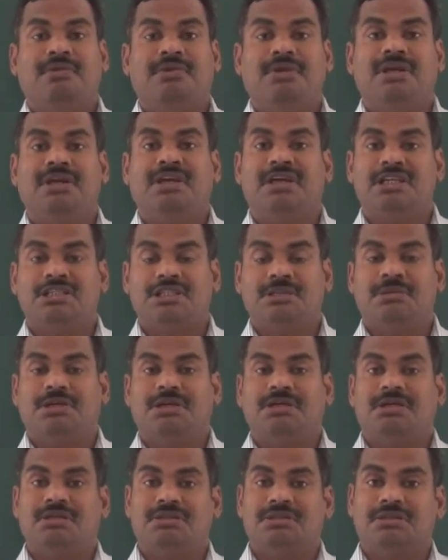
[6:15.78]
n-type
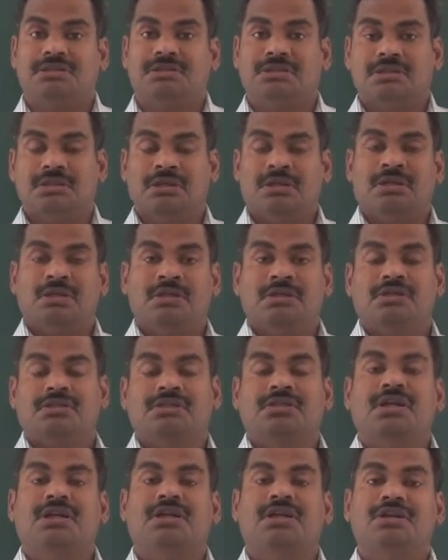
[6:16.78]
semiconductor,
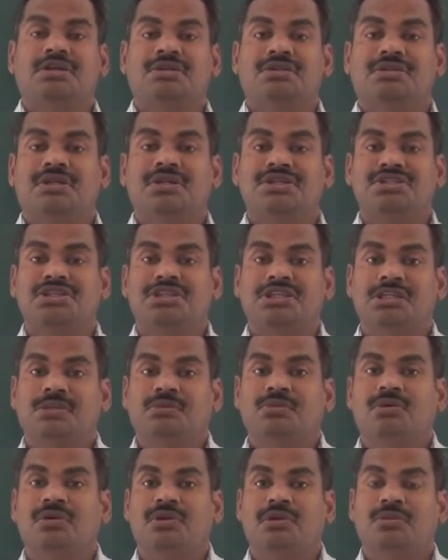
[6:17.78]
and then density
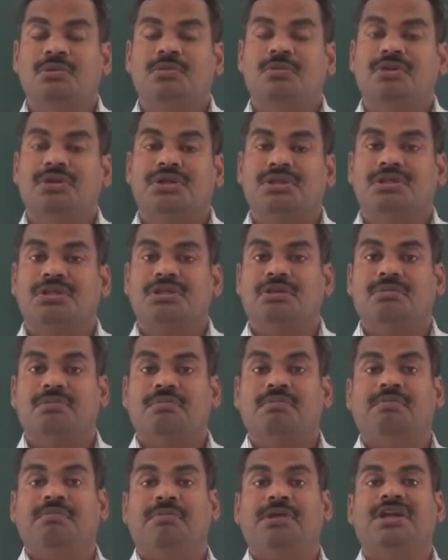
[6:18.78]
of hole will be more in the
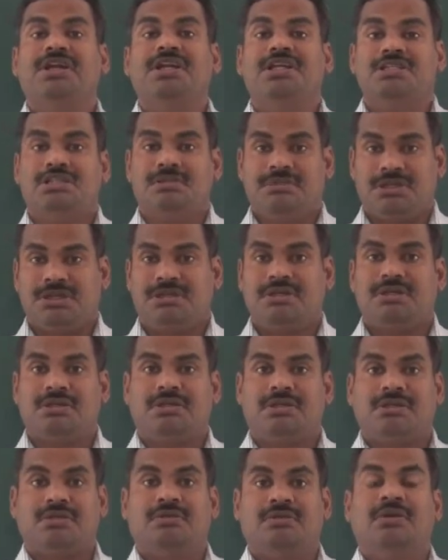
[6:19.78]
p-type
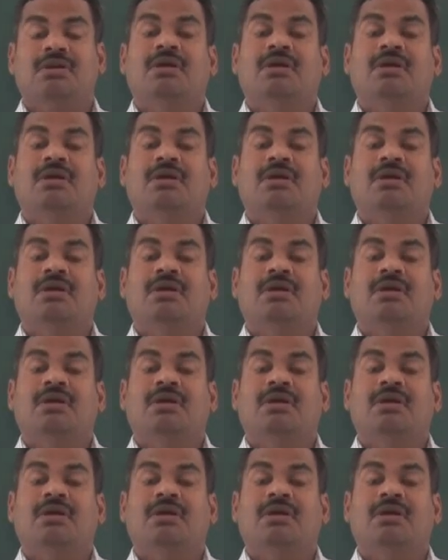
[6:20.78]
semiconductor.